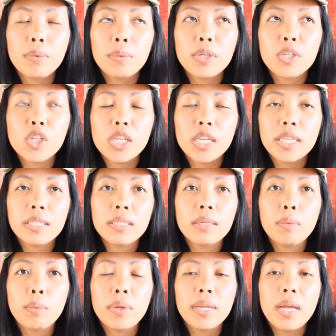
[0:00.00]
which is
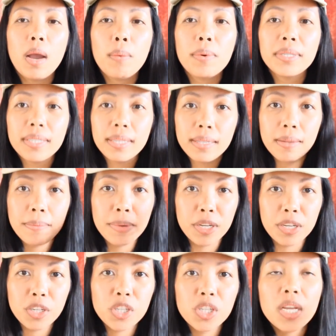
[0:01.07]
when I was in the
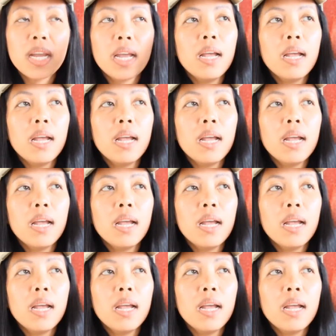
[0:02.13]
beach,